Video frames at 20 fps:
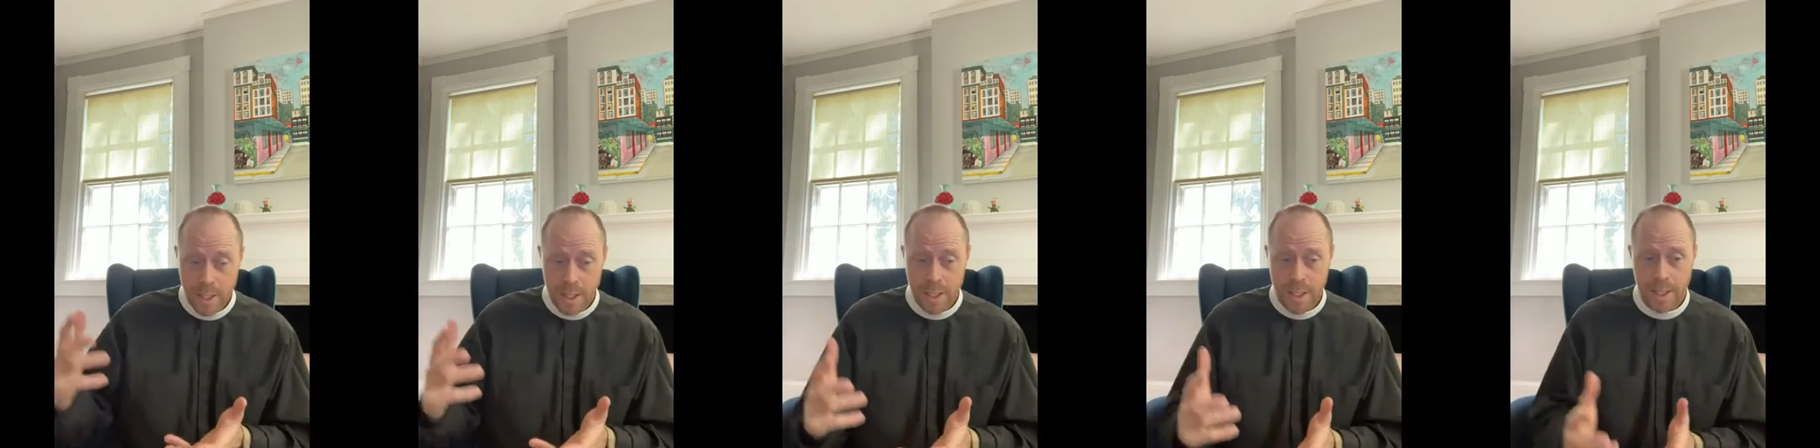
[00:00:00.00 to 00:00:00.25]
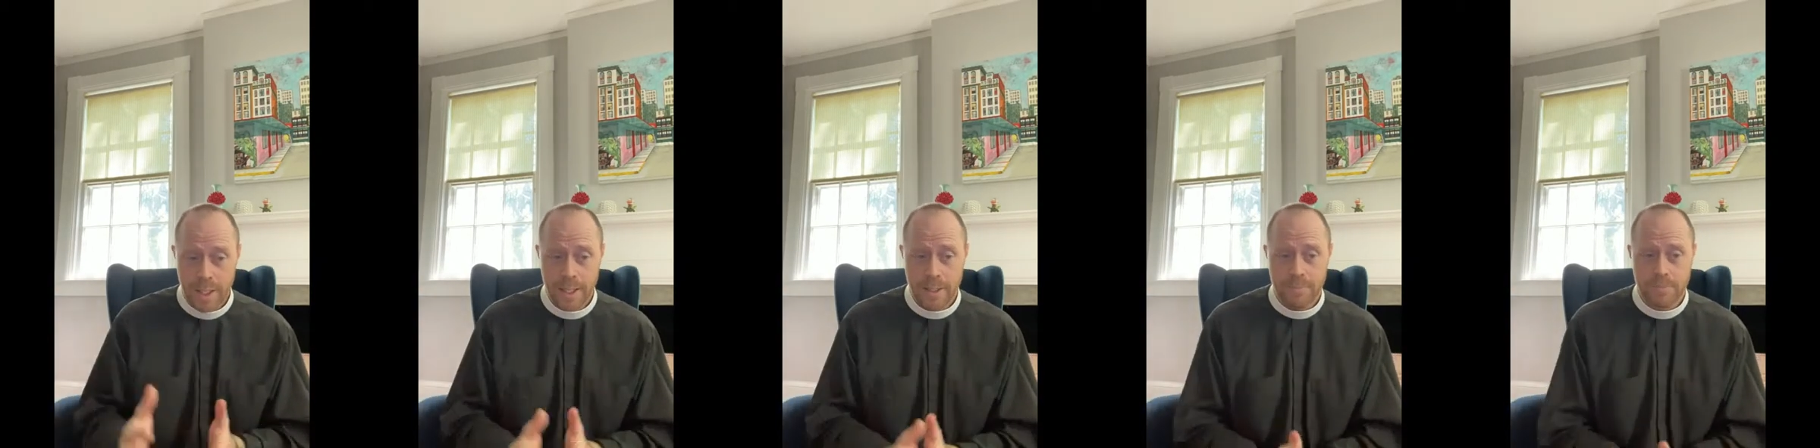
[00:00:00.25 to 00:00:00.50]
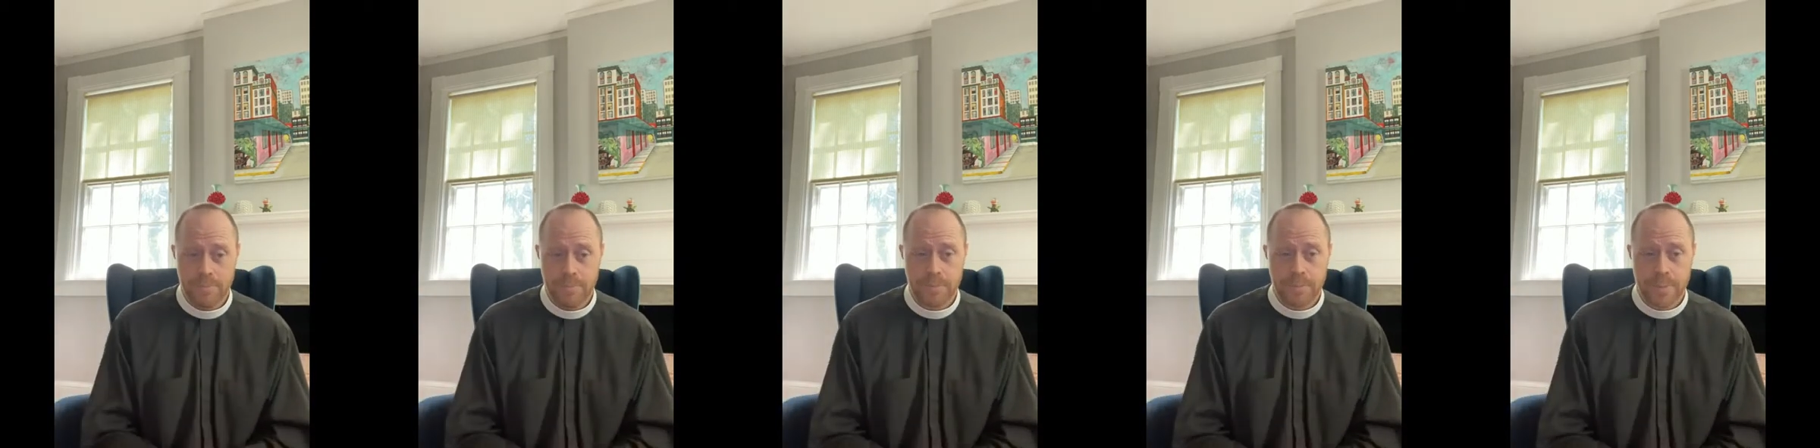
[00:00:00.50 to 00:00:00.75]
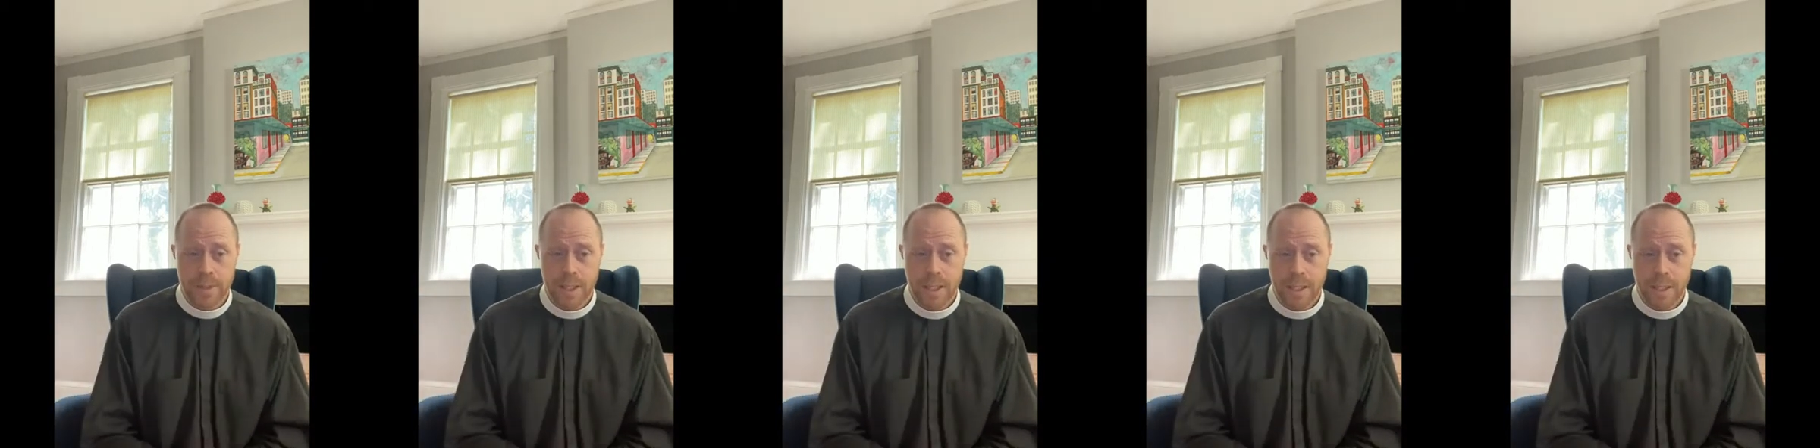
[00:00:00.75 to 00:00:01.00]

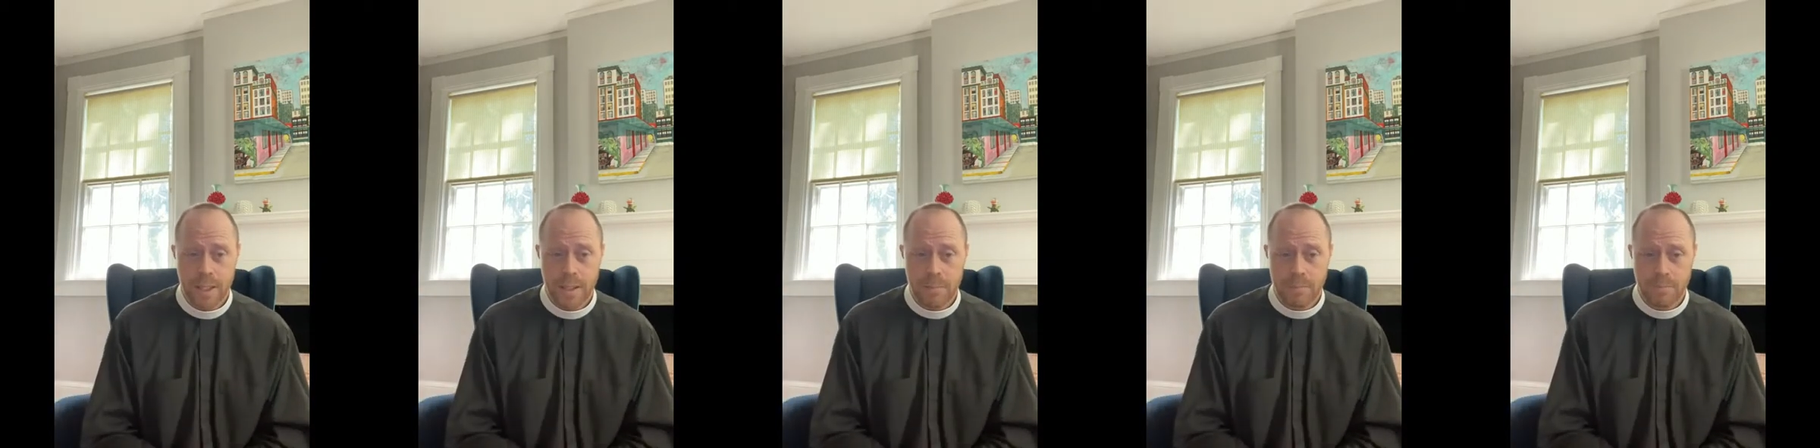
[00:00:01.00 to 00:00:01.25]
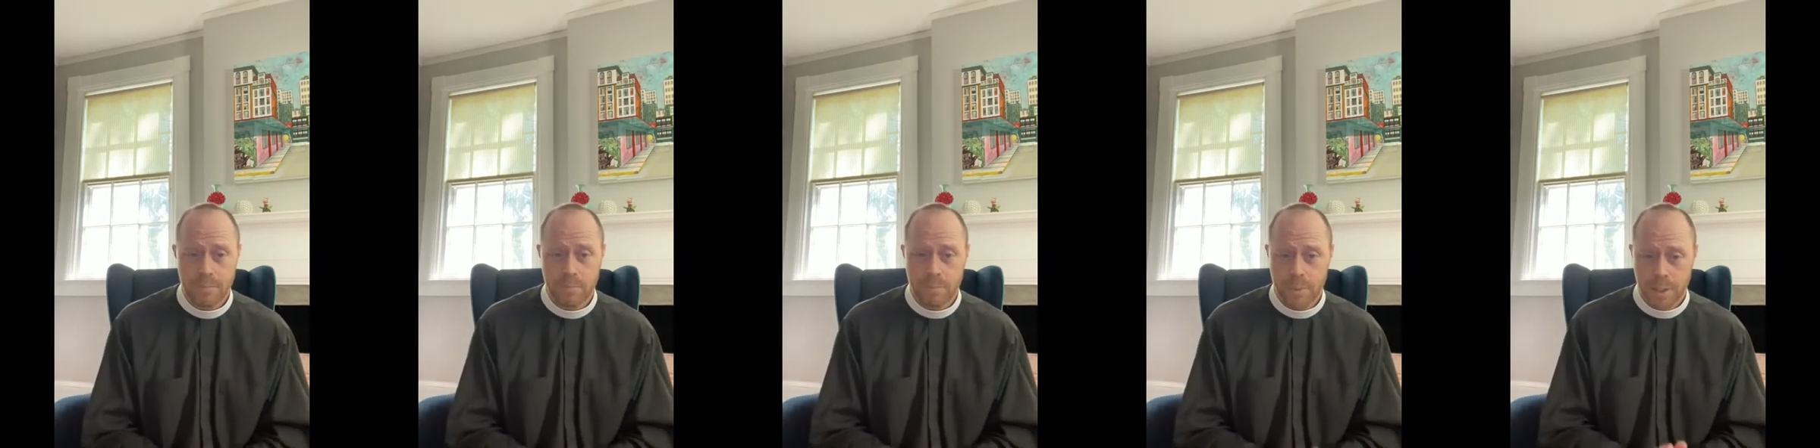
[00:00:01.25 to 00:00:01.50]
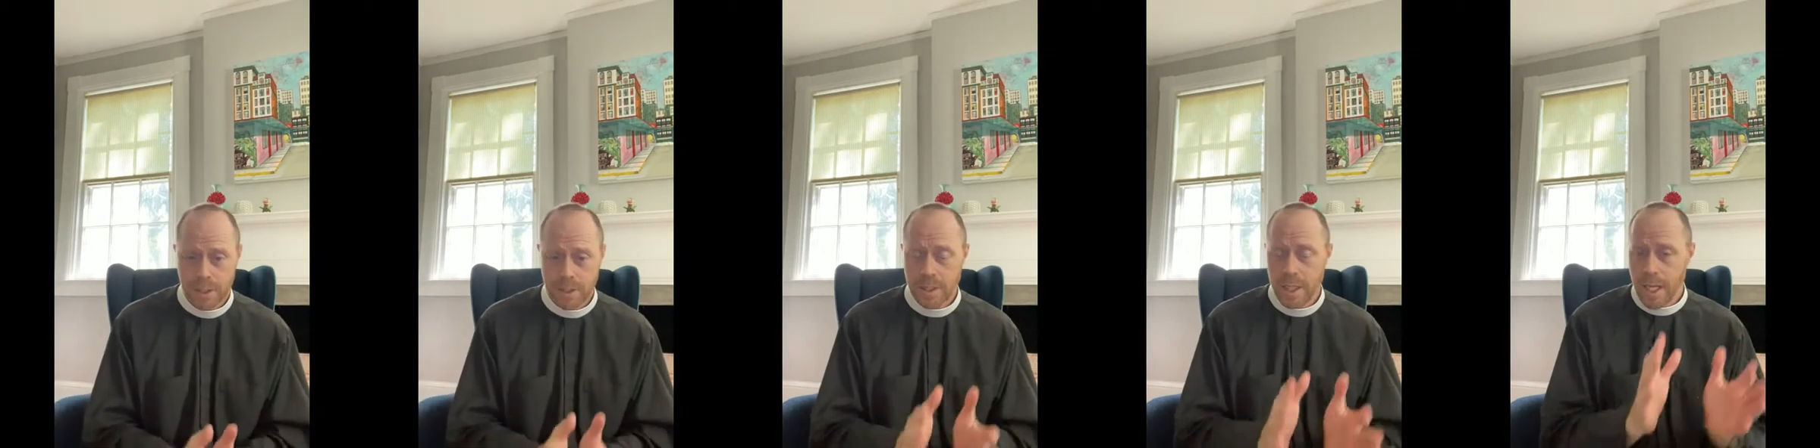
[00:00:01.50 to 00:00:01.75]
um, uh, but